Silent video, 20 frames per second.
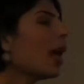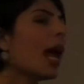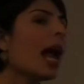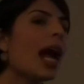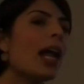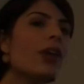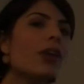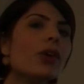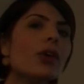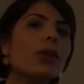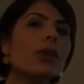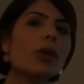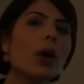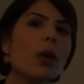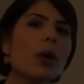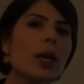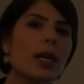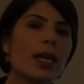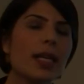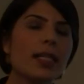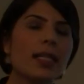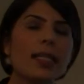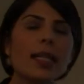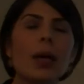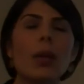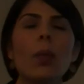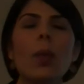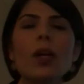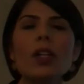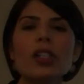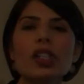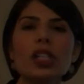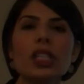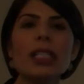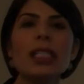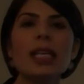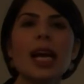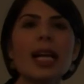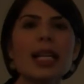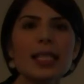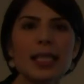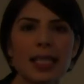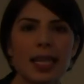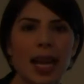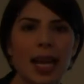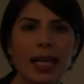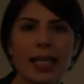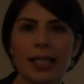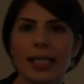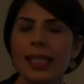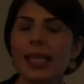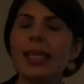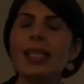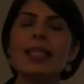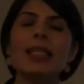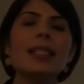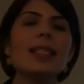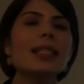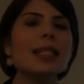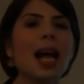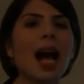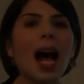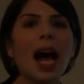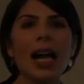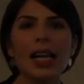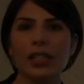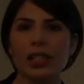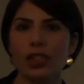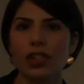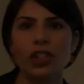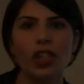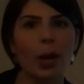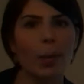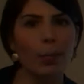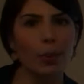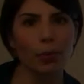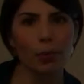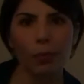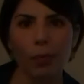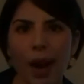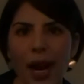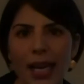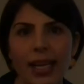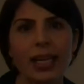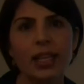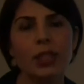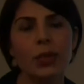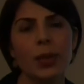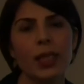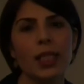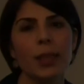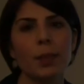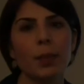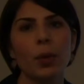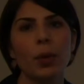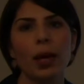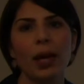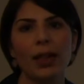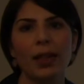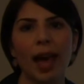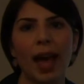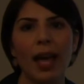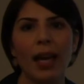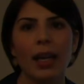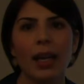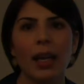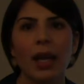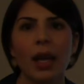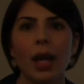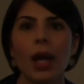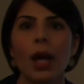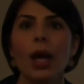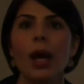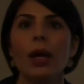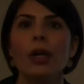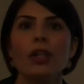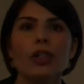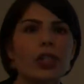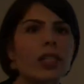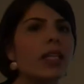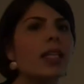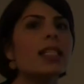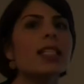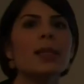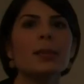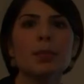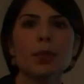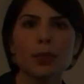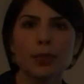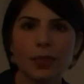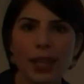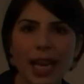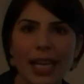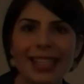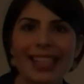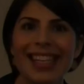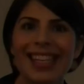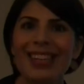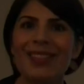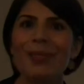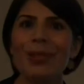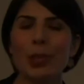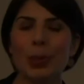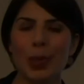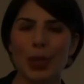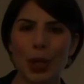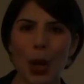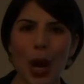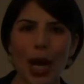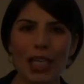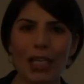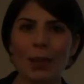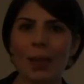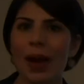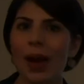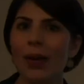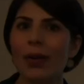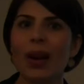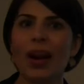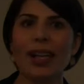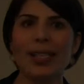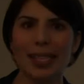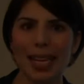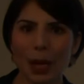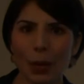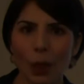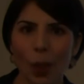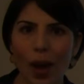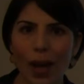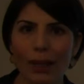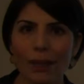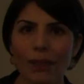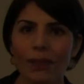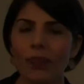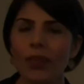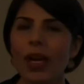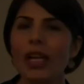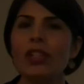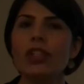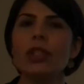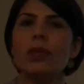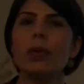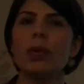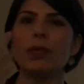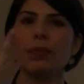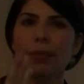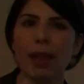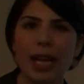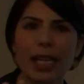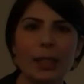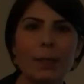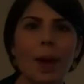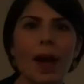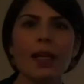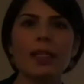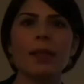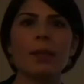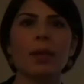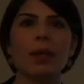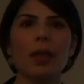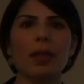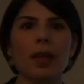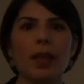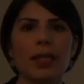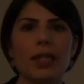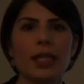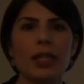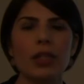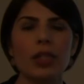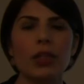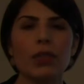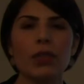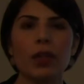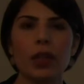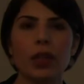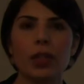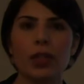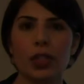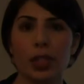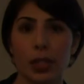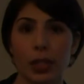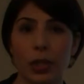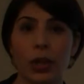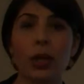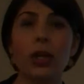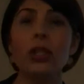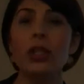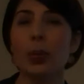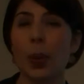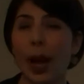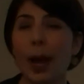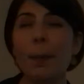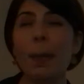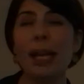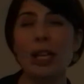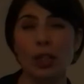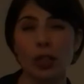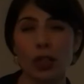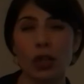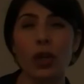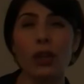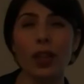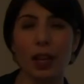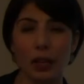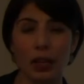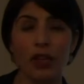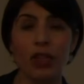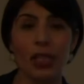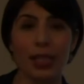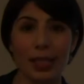And you'll notice that what she does next is not jump right into exploring that. She does some reflecting, which we talked about on day one, right? She reflects back some of the things that she's heard, so I make sure that